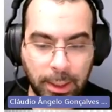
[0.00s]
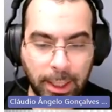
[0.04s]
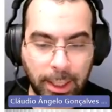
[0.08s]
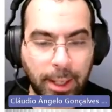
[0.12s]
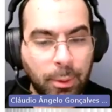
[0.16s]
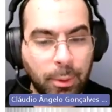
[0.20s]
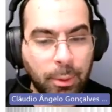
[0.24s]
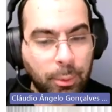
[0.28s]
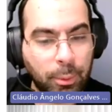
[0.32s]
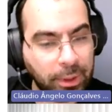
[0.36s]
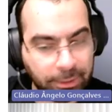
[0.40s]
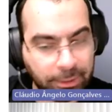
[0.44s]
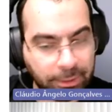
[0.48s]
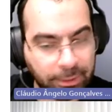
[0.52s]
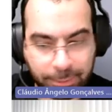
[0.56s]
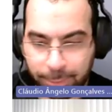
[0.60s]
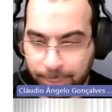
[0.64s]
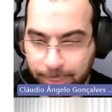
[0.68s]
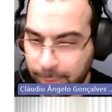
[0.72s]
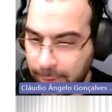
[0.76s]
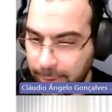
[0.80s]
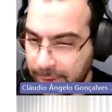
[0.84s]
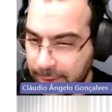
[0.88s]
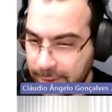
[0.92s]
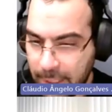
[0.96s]
Yeah, we have
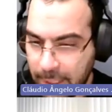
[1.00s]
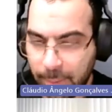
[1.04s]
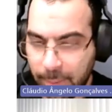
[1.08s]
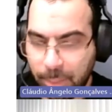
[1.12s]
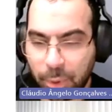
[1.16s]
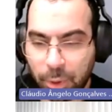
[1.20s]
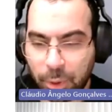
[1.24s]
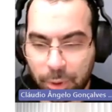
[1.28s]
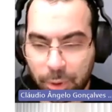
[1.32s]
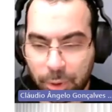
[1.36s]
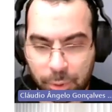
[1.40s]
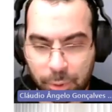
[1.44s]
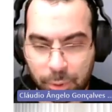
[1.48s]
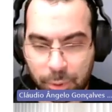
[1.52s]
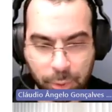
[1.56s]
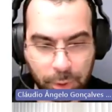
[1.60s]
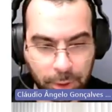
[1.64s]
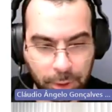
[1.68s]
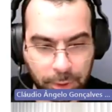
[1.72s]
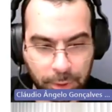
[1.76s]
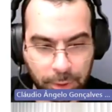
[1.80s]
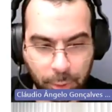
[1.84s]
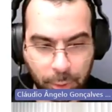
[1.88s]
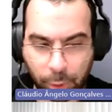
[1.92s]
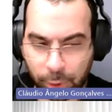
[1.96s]
examples
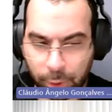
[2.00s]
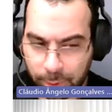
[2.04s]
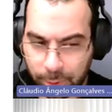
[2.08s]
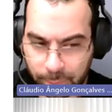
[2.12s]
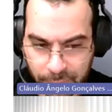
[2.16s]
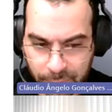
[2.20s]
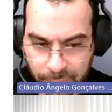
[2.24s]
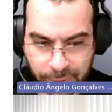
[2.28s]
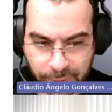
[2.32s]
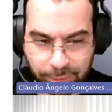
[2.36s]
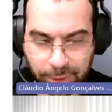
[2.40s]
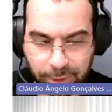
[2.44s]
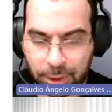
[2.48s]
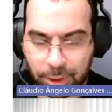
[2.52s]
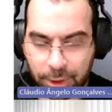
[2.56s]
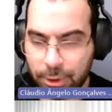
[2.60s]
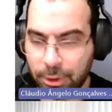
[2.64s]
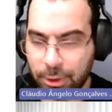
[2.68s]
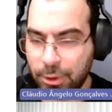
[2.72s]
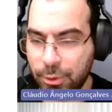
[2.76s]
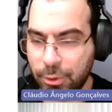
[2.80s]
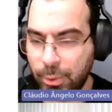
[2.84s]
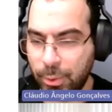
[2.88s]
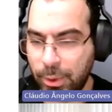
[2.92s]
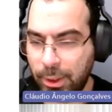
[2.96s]
with organ
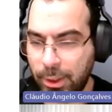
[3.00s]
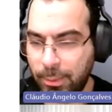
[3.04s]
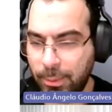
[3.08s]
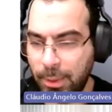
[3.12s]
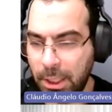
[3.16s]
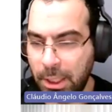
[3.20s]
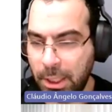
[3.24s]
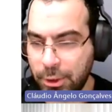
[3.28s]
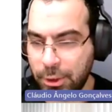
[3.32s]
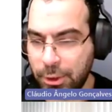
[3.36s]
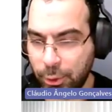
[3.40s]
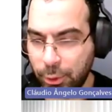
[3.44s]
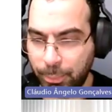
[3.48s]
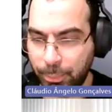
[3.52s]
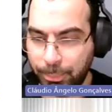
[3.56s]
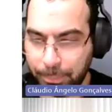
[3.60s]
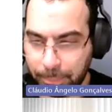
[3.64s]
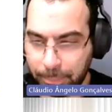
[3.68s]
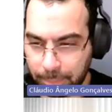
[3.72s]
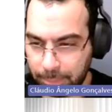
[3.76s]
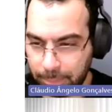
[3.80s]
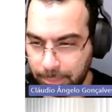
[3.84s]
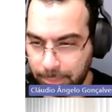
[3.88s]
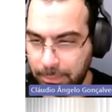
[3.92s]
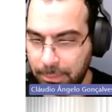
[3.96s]
preservation as well. So
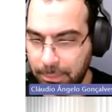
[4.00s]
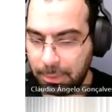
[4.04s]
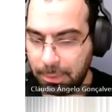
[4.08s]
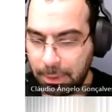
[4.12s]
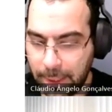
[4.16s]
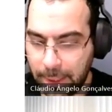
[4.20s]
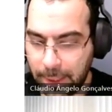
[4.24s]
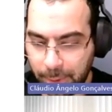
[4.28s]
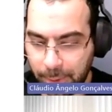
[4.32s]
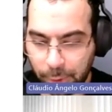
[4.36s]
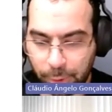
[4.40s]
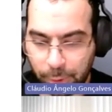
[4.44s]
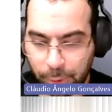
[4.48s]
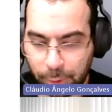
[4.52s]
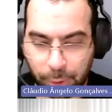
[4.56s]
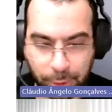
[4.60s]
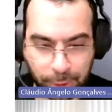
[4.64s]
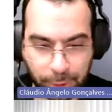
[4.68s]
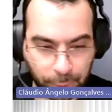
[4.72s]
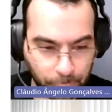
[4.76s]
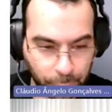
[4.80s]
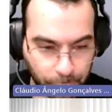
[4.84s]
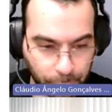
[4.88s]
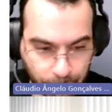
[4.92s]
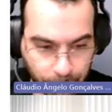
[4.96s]
I'm not
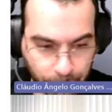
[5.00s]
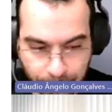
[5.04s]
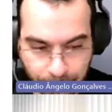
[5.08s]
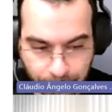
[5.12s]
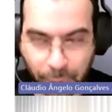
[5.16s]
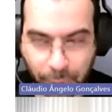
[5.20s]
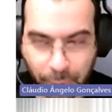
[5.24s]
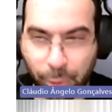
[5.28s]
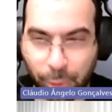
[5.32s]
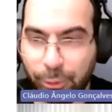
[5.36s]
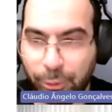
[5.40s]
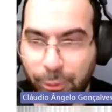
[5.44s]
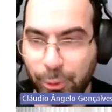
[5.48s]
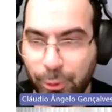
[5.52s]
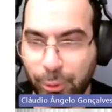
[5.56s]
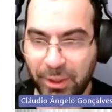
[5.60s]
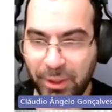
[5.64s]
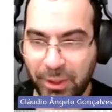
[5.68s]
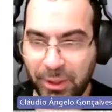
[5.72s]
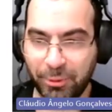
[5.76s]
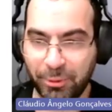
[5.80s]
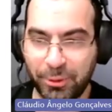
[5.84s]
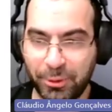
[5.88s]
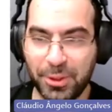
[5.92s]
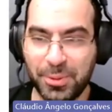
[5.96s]
going to go over too
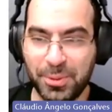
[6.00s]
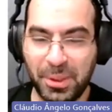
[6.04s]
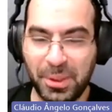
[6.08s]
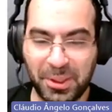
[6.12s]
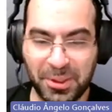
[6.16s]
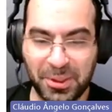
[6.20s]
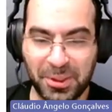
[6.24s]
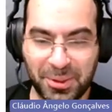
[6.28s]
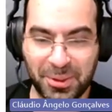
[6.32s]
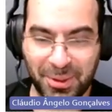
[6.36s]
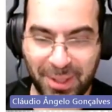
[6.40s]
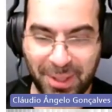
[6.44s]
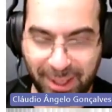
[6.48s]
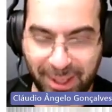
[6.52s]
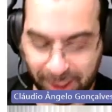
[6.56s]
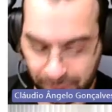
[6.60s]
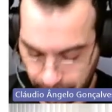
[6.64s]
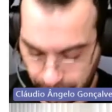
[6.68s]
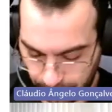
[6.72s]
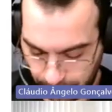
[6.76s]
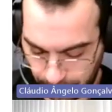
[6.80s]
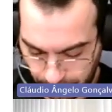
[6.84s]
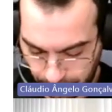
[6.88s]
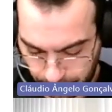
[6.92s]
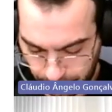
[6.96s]
many of this because I
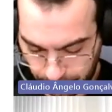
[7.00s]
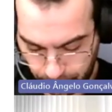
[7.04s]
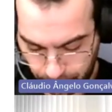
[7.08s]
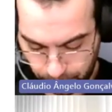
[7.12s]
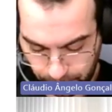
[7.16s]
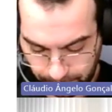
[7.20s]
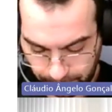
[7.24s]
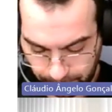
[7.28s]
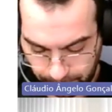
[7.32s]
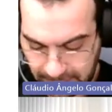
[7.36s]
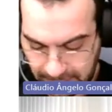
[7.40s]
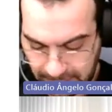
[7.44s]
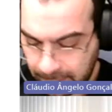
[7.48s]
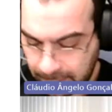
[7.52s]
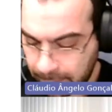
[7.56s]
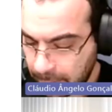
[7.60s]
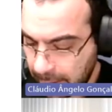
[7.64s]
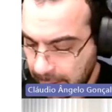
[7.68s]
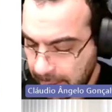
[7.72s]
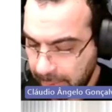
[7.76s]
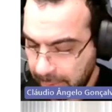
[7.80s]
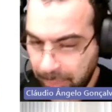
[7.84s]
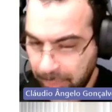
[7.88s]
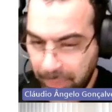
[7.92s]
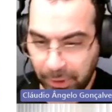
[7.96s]
actually want to show you the meat,
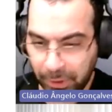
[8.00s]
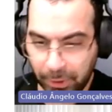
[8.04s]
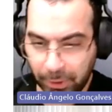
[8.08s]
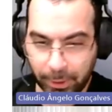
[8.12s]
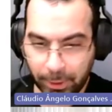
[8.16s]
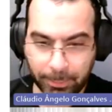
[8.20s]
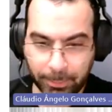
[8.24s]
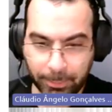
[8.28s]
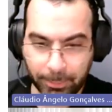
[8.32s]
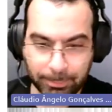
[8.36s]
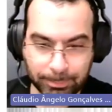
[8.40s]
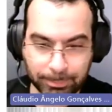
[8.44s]
but